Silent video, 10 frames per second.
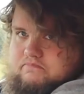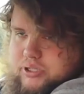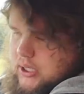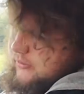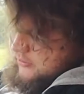
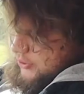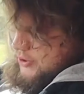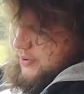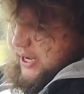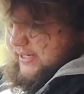but
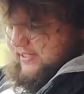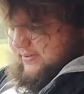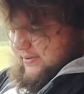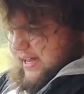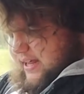
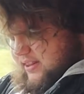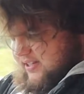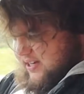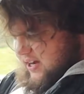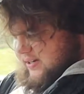otherwise, yeah,
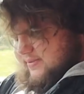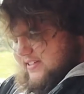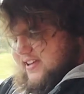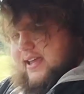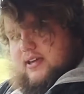this kind of
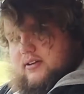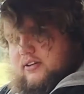is here